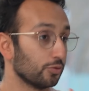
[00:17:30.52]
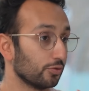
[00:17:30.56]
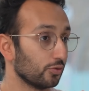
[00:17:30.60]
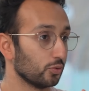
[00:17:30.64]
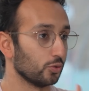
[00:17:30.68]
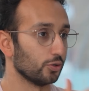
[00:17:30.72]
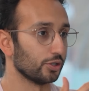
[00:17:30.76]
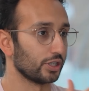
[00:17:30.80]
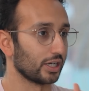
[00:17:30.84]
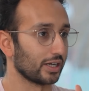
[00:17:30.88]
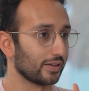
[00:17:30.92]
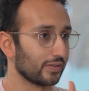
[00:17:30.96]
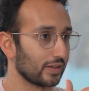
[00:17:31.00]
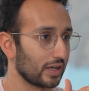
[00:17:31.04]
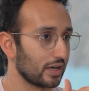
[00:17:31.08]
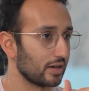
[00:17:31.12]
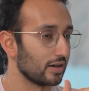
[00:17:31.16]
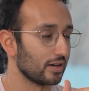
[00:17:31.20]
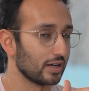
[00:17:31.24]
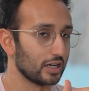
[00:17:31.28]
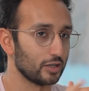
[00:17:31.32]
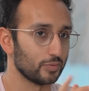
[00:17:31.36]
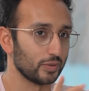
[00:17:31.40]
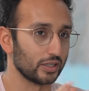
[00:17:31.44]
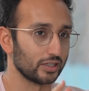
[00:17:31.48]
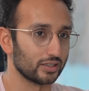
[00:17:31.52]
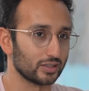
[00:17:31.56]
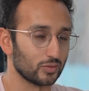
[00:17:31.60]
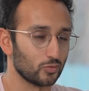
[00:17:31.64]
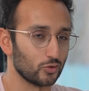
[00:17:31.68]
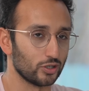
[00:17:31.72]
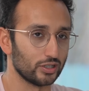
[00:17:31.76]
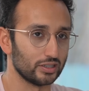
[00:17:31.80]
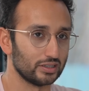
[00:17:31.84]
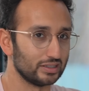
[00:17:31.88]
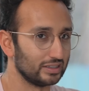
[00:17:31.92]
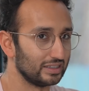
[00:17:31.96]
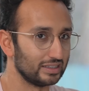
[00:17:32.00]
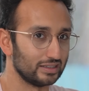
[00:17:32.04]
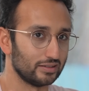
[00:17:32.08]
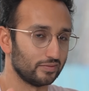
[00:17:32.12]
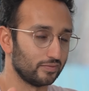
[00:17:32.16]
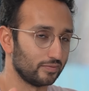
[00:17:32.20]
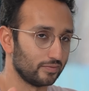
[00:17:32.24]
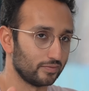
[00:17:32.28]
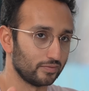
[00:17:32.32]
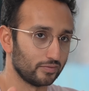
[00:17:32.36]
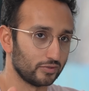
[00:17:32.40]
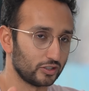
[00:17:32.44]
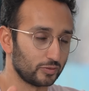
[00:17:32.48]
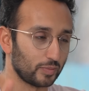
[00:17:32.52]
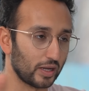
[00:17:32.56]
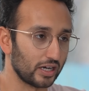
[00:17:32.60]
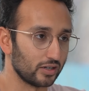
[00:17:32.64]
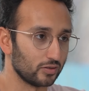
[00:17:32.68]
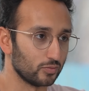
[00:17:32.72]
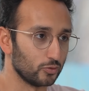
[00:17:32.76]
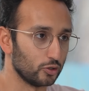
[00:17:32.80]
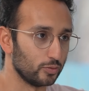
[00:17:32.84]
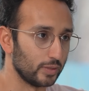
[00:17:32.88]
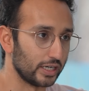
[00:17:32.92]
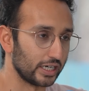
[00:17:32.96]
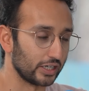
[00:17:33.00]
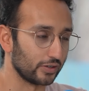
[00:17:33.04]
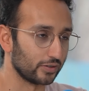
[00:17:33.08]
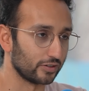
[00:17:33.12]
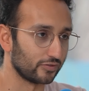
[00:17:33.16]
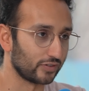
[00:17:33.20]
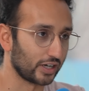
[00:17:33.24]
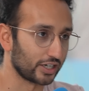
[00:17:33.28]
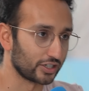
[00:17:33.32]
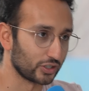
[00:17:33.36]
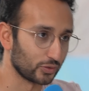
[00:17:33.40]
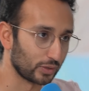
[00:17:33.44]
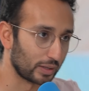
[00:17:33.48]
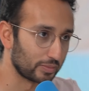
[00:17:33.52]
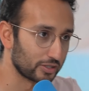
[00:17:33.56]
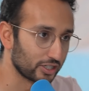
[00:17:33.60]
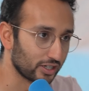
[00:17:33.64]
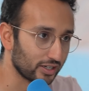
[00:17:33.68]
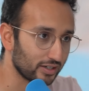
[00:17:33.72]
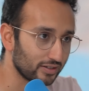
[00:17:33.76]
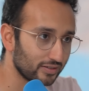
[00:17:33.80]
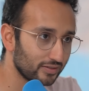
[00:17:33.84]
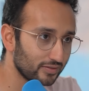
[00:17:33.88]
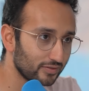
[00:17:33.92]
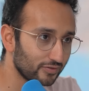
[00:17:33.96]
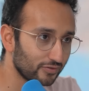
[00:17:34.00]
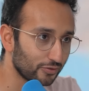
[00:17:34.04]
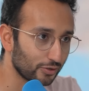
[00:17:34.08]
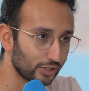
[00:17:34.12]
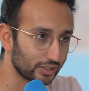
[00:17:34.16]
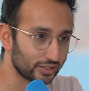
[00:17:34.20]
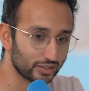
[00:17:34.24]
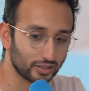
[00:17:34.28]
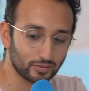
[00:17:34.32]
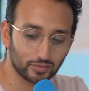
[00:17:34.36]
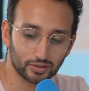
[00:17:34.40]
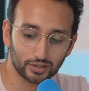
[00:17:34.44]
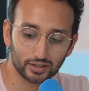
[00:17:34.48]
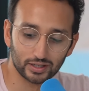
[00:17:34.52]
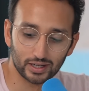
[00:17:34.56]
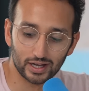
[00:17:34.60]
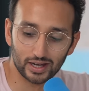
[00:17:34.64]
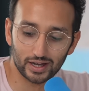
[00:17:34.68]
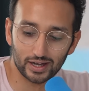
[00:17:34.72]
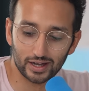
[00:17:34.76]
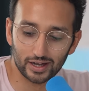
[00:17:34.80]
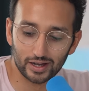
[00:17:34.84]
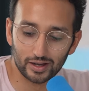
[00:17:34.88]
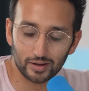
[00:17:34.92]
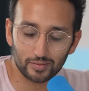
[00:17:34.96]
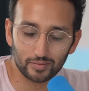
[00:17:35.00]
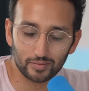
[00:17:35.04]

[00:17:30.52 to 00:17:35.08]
more rewarding than helping someone spend more money on a fashion website, for example. Yeah,